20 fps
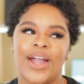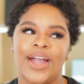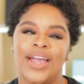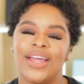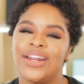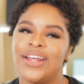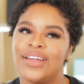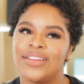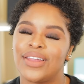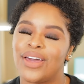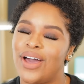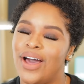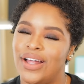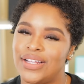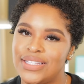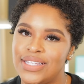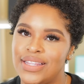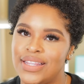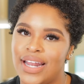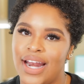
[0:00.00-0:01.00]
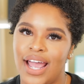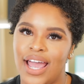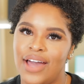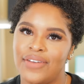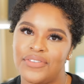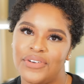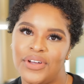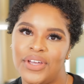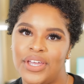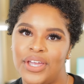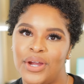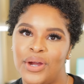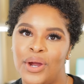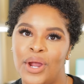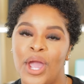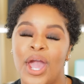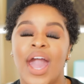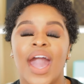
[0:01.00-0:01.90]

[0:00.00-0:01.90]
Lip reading: any other content that I have on here.